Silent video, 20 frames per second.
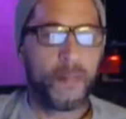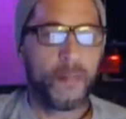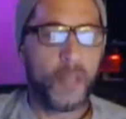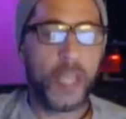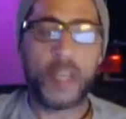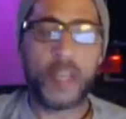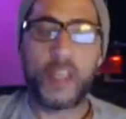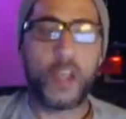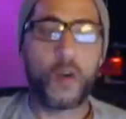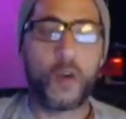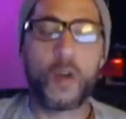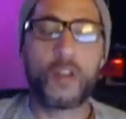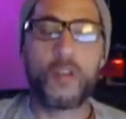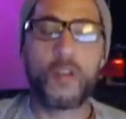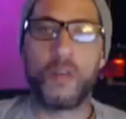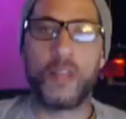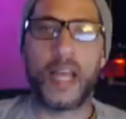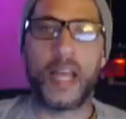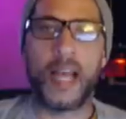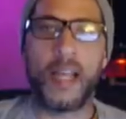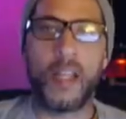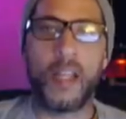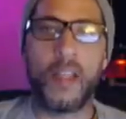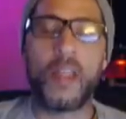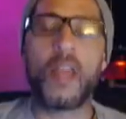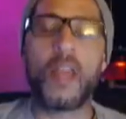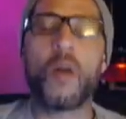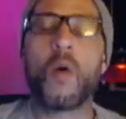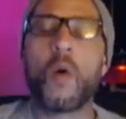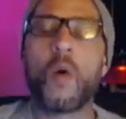Yeah, they all do that.
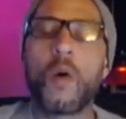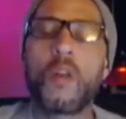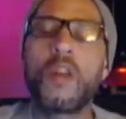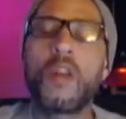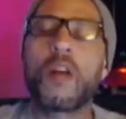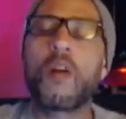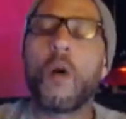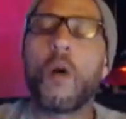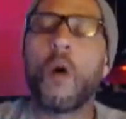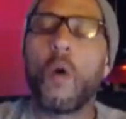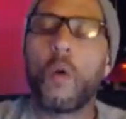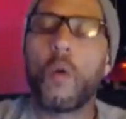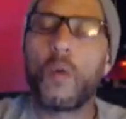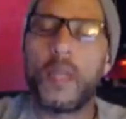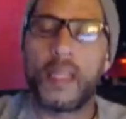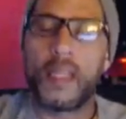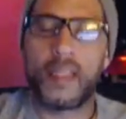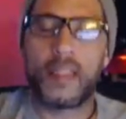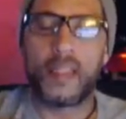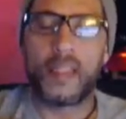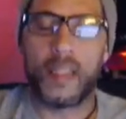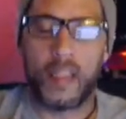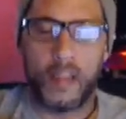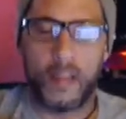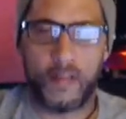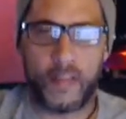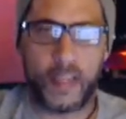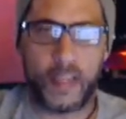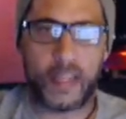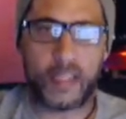They all they're always
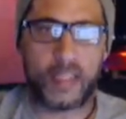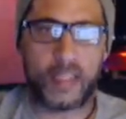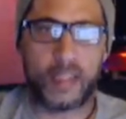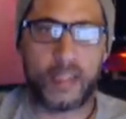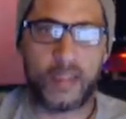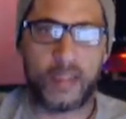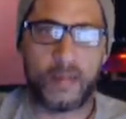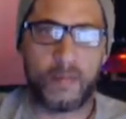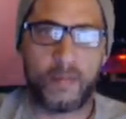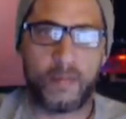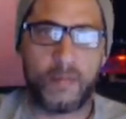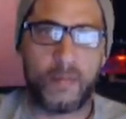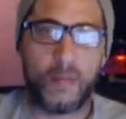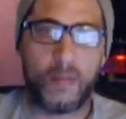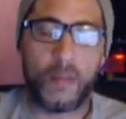the victim.